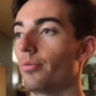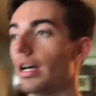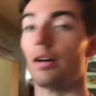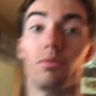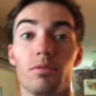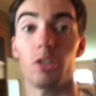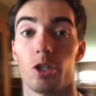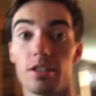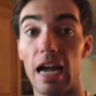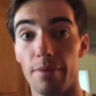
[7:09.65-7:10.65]
Wow,
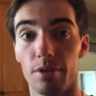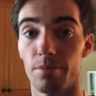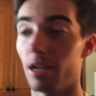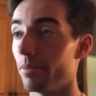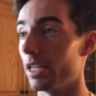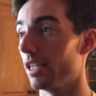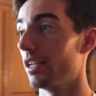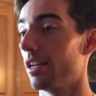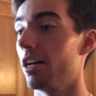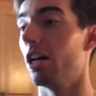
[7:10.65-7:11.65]
good timing by me.
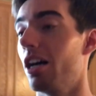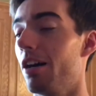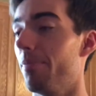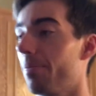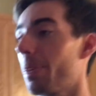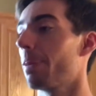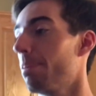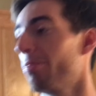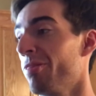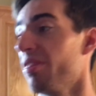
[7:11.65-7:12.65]

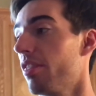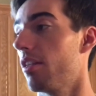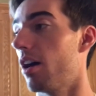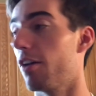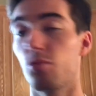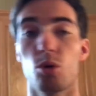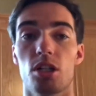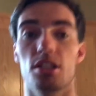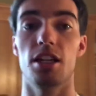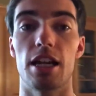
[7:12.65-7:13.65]
I've
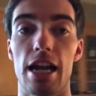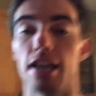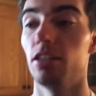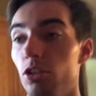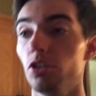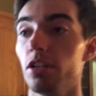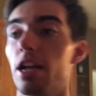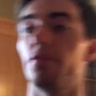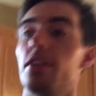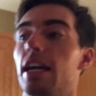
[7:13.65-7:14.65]
worked like literally
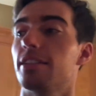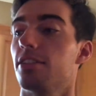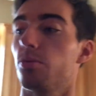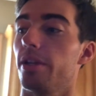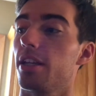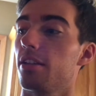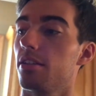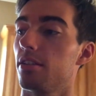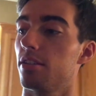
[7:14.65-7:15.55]
every night this week.